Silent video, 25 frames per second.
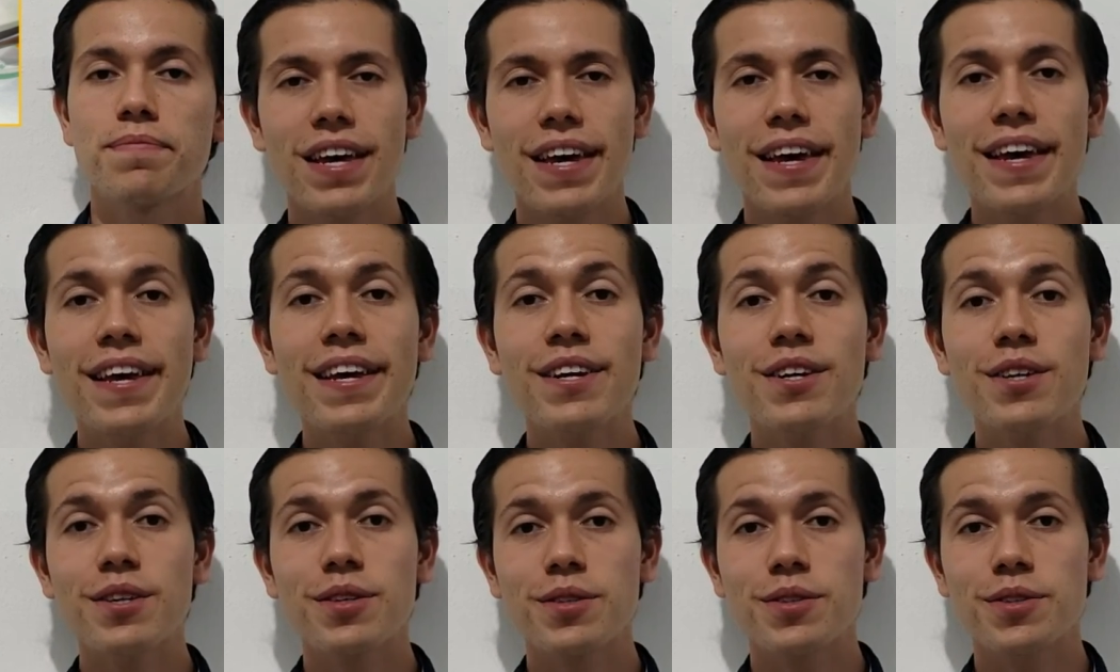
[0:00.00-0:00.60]
In
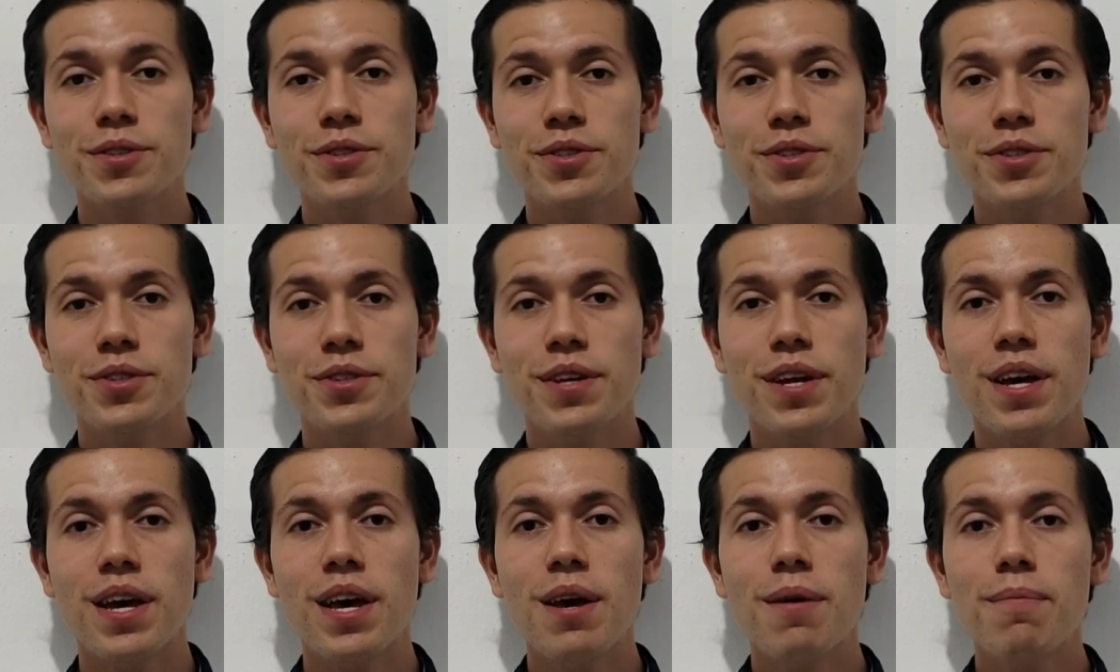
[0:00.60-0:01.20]

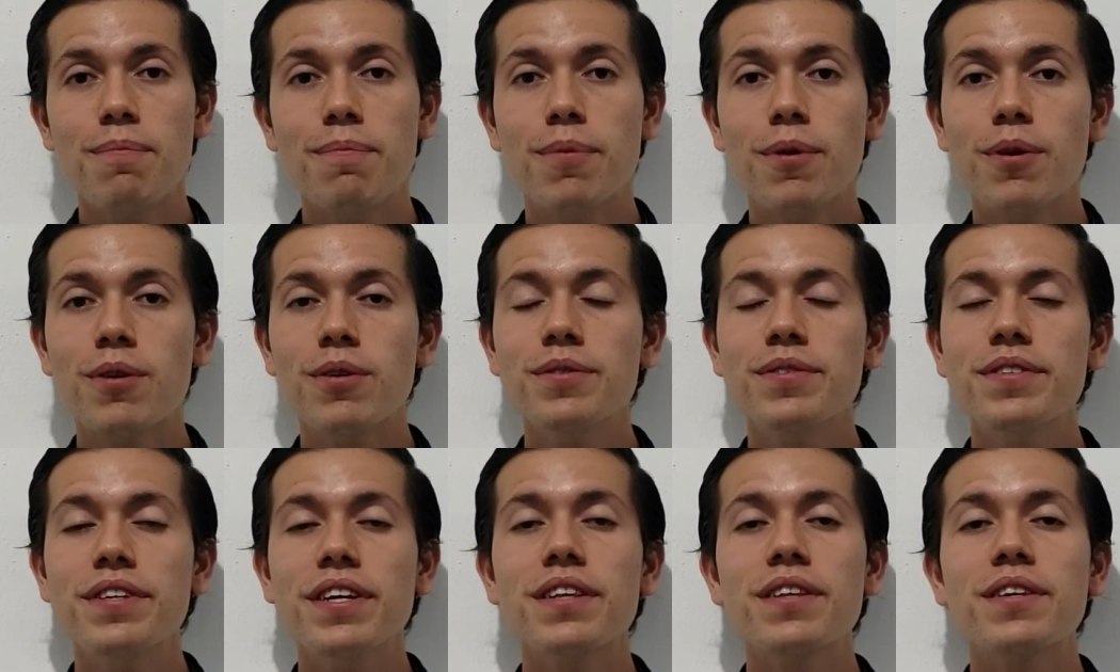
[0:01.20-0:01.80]
conclusion,
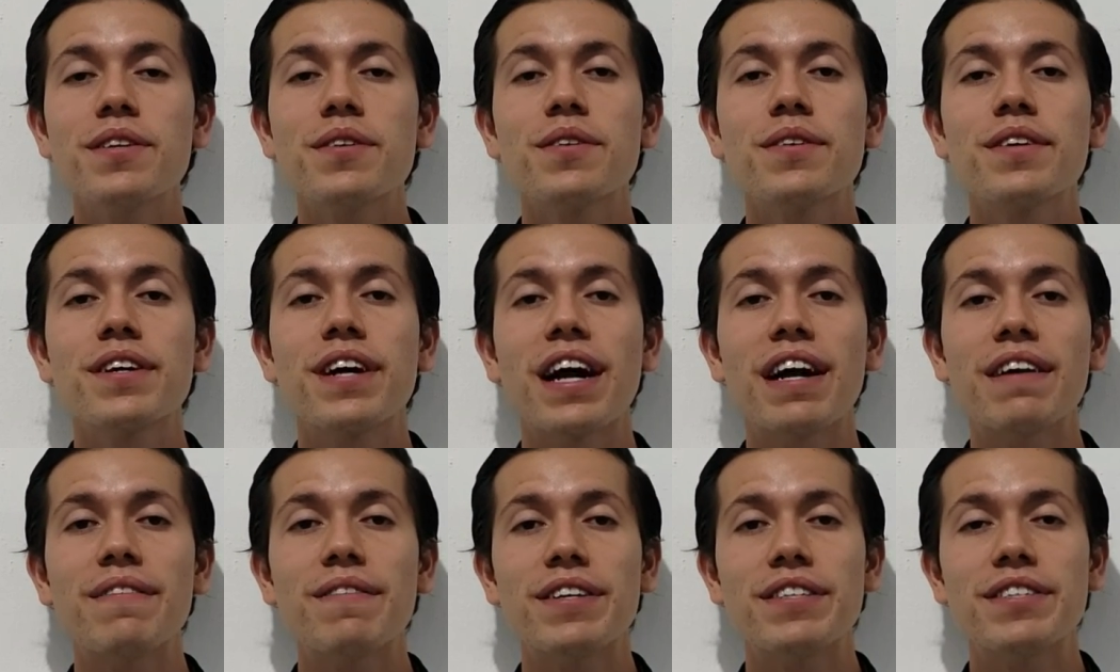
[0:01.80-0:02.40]
porous silicon
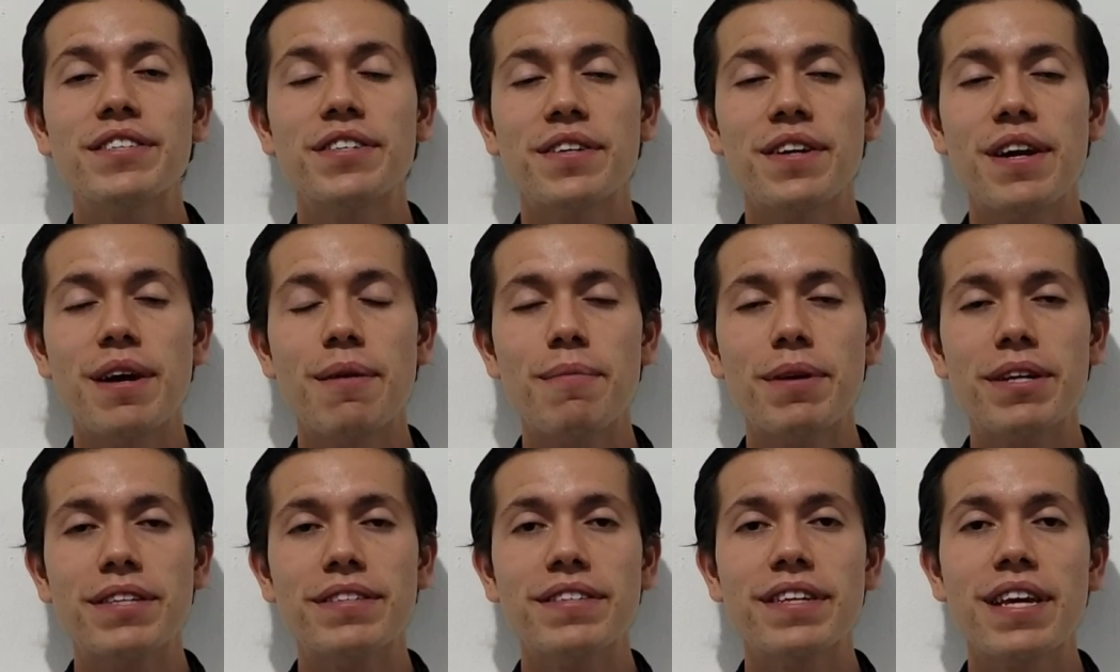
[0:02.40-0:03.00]
carbide
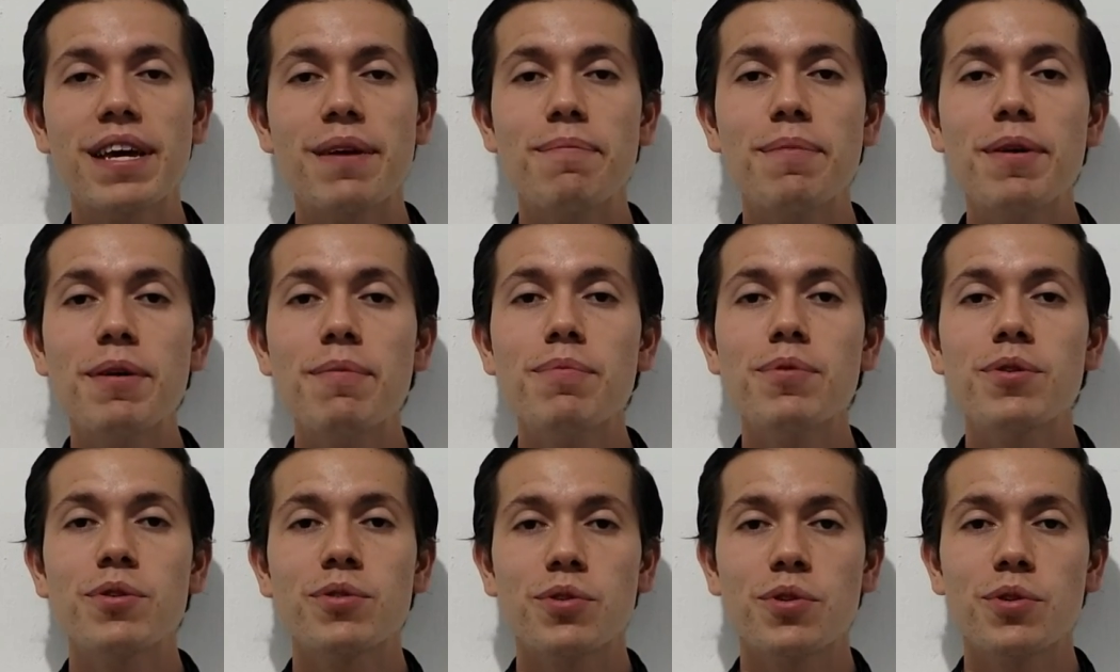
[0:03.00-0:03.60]
ceramics can be
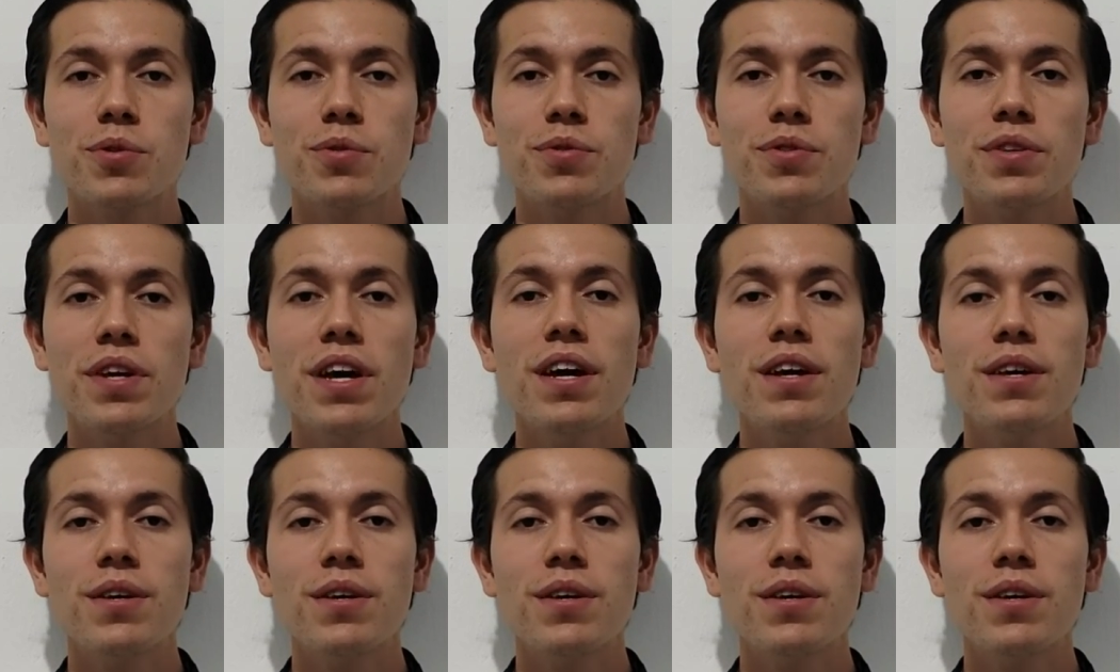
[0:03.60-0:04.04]
produced